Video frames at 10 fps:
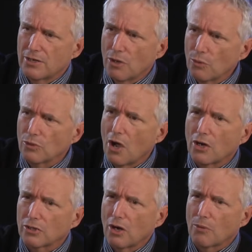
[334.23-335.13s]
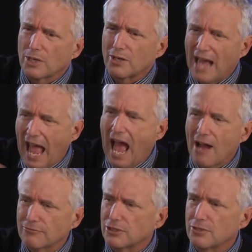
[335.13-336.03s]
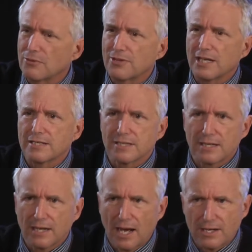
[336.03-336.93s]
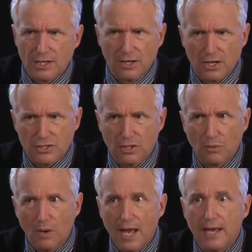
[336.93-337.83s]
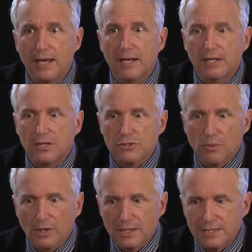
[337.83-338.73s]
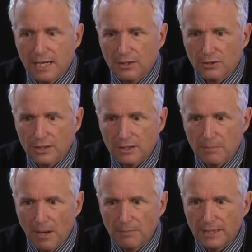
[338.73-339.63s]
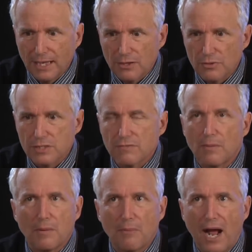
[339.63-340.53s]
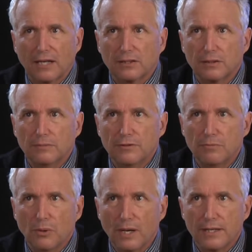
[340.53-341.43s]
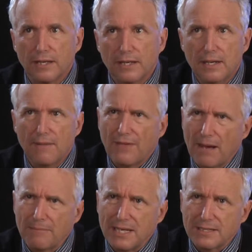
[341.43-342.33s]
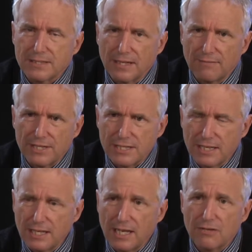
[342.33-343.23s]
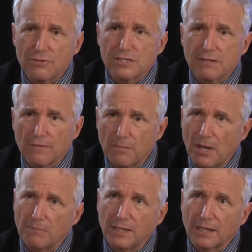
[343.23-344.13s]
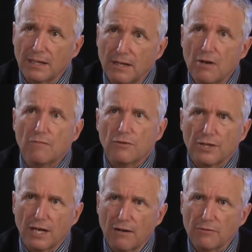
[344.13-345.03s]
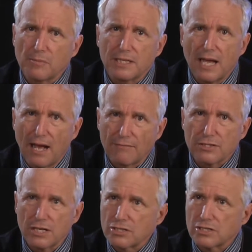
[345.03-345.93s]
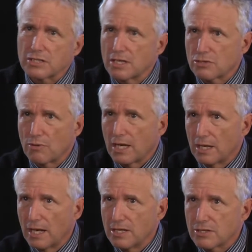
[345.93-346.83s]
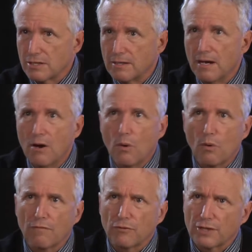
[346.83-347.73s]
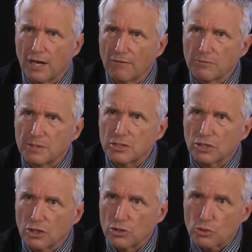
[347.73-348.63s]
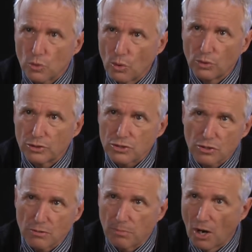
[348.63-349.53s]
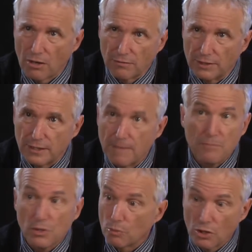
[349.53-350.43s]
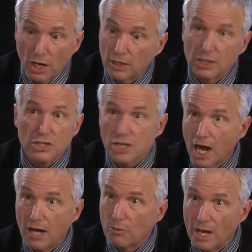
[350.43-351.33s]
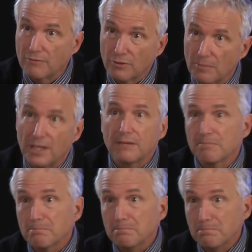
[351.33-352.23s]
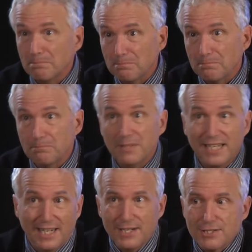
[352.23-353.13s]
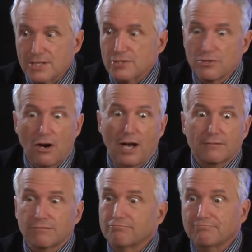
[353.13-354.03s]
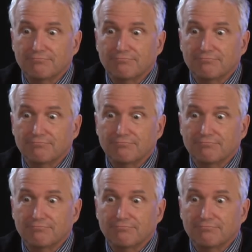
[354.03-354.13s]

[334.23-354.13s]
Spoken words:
no longer are we going to have to do things in an ideological way. So we're going to take a look at the public interest from a practical viewpoint. That means that if it's in the interest of the public for the government to have such and such regulation, or for the government to control a certain part of it, we're not going to shy away from it because it's not